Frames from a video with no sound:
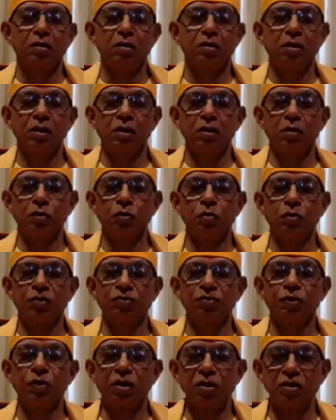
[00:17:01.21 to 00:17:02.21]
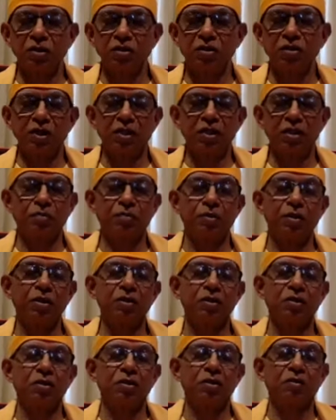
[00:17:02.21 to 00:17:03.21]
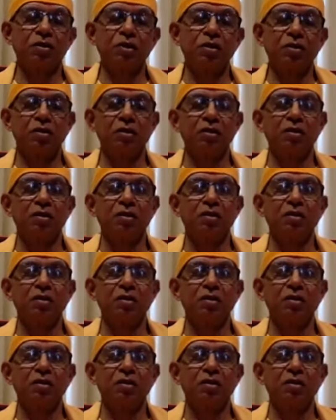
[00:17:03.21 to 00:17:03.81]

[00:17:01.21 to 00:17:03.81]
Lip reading: so that, you know, before others get up and disturb us,